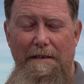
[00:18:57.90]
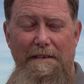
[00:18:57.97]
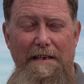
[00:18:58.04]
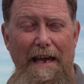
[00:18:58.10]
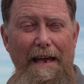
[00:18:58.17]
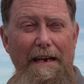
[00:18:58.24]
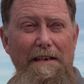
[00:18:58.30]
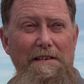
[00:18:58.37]

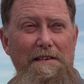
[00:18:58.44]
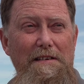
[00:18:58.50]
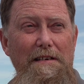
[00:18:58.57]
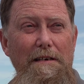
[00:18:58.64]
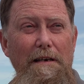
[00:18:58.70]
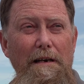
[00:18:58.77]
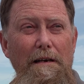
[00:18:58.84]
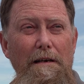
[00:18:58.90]
tennis
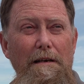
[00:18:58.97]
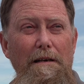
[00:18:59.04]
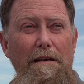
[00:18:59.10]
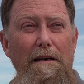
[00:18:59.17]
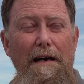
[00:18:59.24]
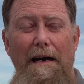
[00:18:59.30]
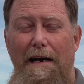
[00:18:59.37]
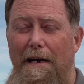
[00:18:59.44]

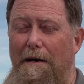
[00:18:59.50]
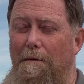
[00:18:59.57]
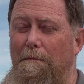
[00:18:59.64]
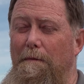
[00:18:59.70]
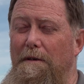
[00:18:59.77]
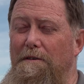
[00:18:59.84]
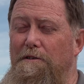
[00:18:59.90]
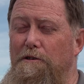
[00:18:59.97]

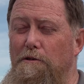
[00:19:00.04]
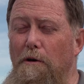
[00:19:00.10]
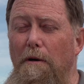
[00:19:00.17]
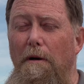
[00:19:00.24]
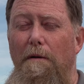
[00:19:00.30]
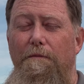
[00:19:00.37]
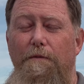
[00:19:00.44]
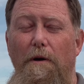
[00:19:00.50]

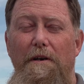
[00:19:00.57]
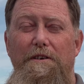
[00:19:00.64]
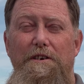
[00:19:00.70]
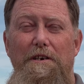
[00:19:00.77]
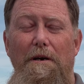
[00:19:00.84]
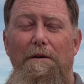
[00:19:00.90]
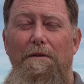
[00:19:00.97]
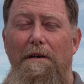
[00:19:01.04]
school for
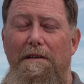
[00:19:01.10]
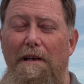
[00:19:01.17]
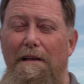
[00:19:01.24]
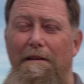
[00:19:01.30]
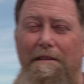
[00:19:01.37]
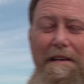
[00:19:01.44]
children to